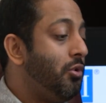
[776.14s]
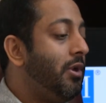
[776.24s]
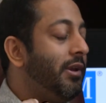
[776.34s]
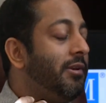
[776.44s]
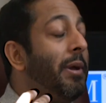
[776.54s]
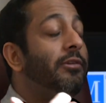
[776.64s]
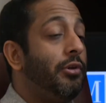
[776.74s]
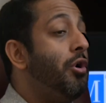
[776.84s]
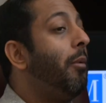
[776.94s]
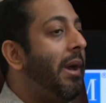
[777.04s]
It depends
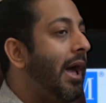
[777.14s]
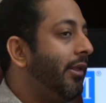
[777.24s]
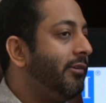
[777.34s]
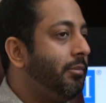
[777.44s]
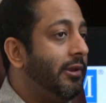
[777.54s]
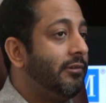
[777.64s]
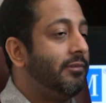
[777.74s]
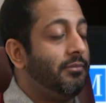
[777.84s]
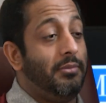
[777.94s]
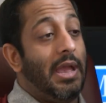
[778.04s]
on your balance,
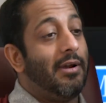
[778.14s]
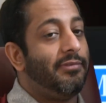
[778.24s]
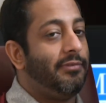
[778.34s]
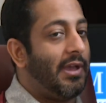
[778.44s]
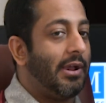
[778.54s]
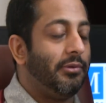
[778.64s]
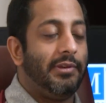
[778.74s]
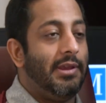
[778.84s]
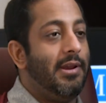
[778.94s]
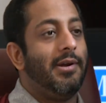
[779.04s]
because we have
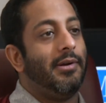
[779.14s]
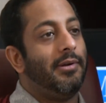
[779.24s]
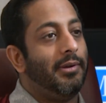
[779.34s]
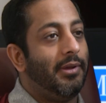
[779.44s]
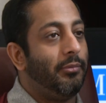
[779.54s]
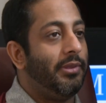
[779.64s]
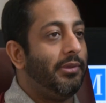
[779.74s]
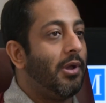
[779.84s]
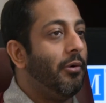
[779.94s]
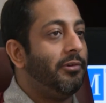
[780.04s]
faculty here within
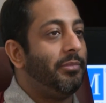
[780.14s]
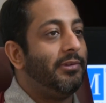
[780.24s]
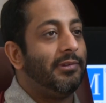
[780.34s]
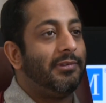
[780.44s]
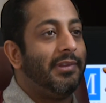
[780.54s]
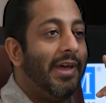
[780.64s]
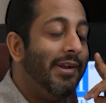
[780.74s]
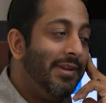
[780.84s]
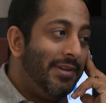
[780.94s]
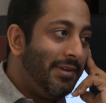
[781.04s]
the College of Business that
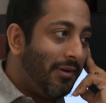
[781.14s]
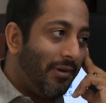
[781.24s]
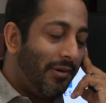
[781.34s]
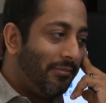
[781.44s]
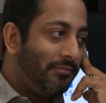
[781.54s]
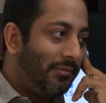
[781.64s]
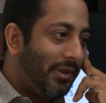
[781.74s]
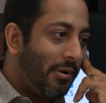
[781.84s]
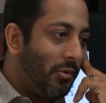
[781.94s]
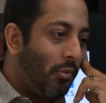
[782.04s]

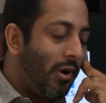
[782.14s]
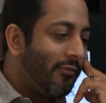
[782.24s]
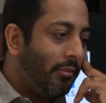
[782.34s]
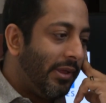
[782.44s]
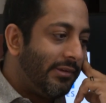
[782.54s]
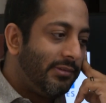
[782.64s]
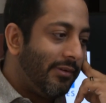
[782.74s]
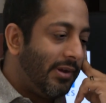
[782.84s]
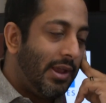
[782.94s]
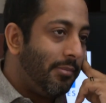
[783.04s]
they come to work from like
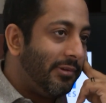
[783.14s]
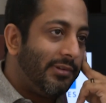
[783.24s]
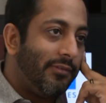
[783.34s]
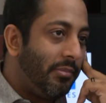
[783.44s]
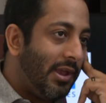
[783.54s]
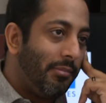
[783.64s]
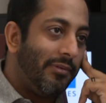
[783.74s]
7 a.m. to 7 p.m.